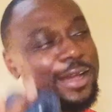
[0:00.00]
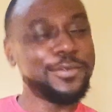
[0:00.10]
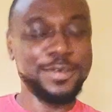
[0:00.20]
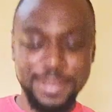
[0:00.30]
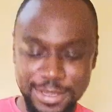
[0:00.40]

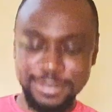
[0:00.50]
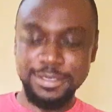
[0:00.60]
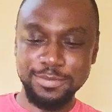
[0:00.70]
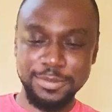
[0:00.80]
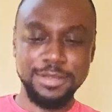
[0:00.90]
we
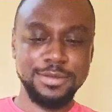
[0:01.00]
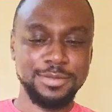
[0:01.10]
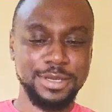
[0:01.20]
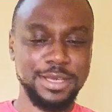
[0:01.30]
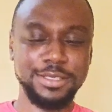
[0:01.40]
enter.
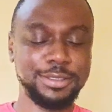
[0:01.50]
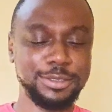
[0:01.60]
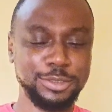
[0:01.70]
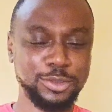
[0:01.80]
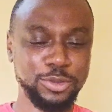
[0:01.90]
Okay, it's
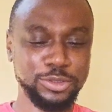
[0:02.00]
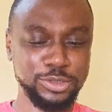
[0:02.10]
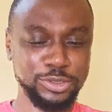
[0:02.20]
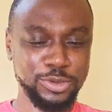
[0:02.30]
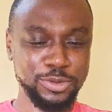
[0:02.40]
too slow, it's
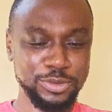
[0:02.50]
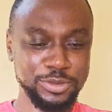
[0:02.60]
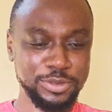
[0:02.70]
too slow.